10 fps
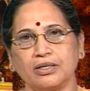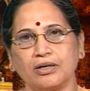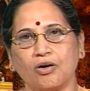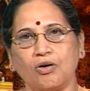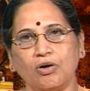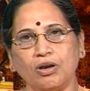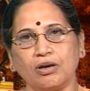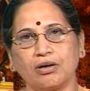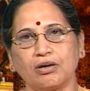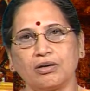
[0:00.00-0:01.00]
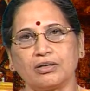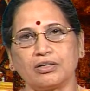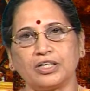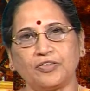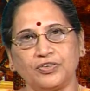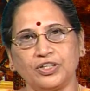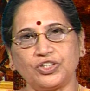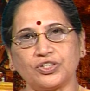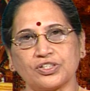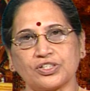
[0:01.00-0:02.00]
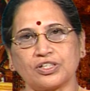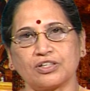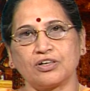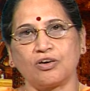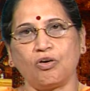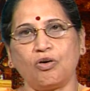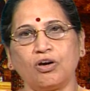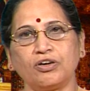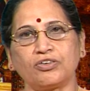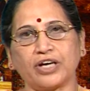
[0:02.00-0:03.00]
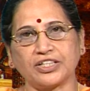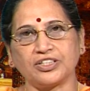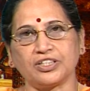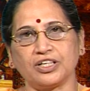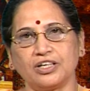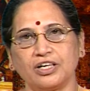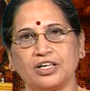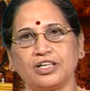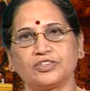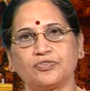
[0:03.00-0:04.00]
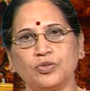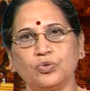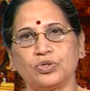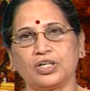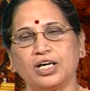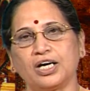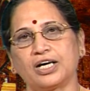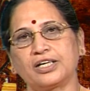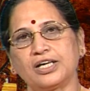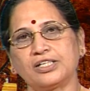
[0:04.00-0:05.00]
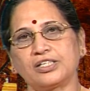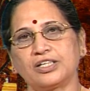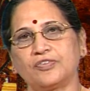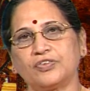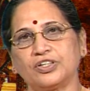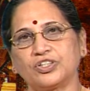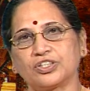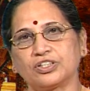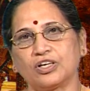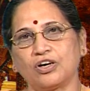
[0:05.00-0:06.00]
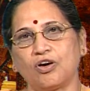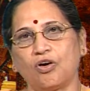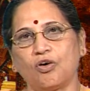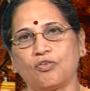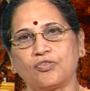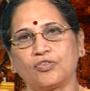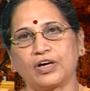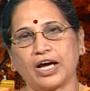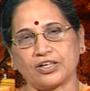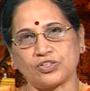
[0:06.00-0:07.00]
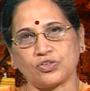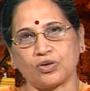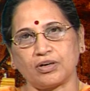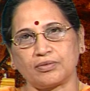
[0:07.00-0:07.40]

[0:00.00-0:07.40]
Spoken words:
all definitions, all tragedy is viewed against the definition of Aristotle.